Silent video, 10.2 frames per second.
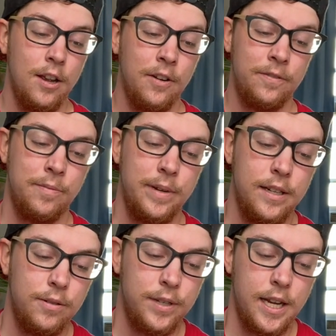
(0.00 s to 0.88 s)
for me
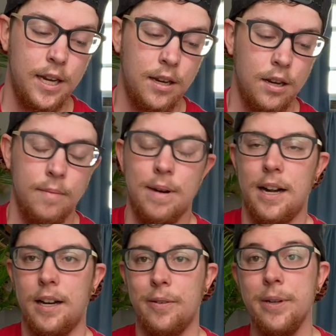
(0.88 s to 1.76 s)
to take
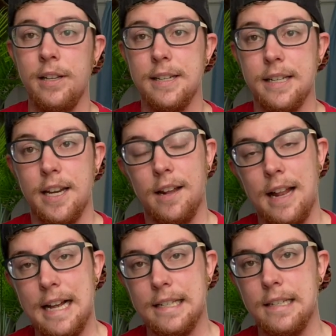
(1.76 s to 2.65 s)
my real estate
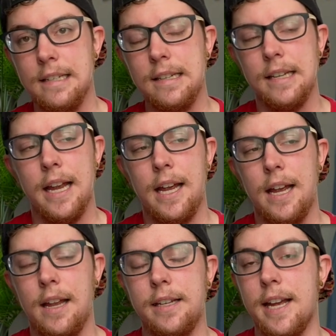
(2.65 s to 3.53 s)
classes
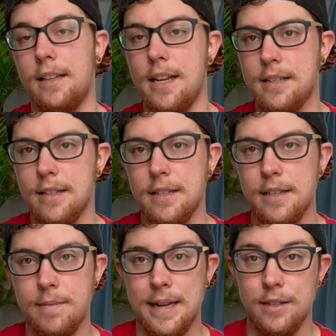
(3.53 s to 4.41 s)
and get licensed
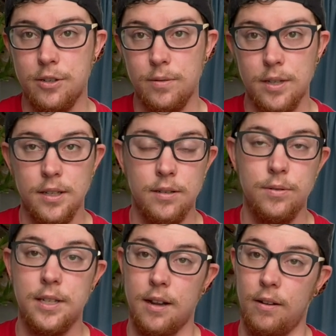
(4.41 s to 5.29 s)
in Massachusetts to
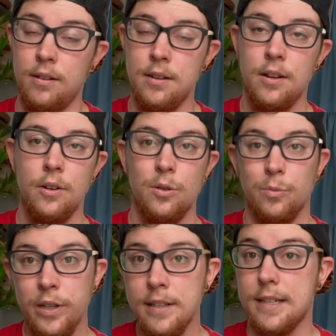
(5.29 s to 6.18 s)
sell
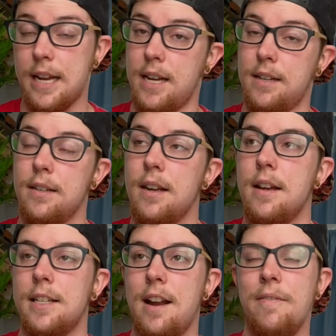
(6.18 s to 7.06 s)
real estate.
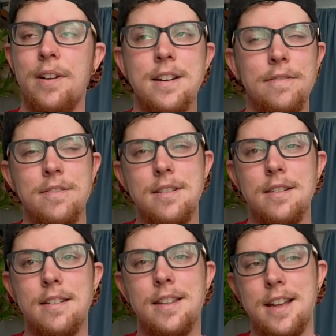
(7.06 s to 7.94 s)
It's not very
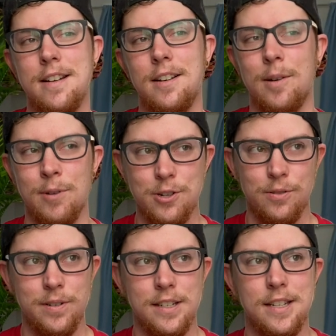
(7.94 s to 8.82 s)
different than commercial
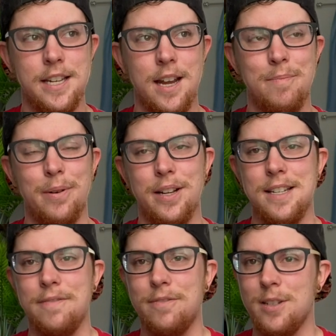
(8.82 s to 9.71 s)
real estate, but it
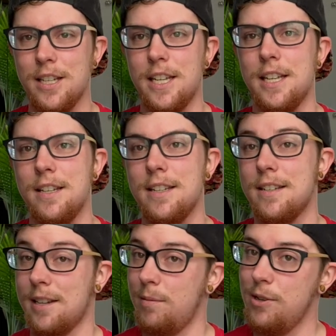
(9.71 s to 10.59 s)
definitely
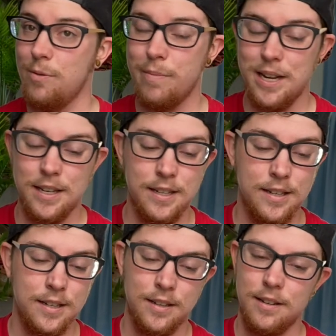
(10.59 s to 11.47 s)
is
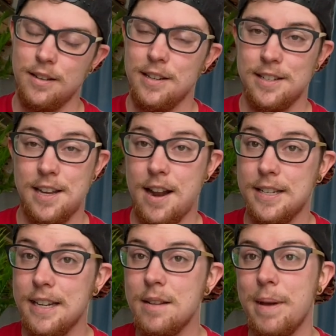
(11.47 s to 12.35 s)
commission-based. It's not a
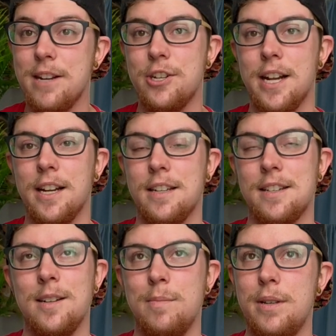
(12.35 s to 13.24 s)
steady paycheck. It's
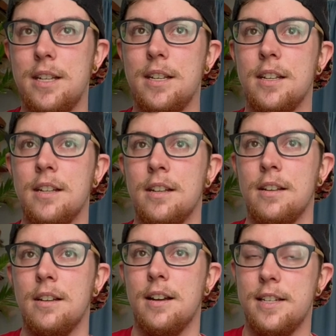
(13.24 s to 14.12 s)
gonna be
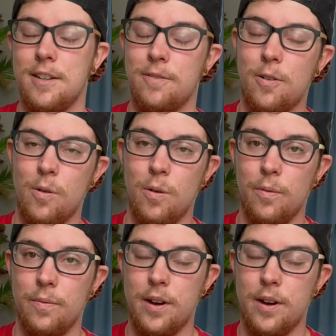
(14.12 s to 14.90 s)
a difficult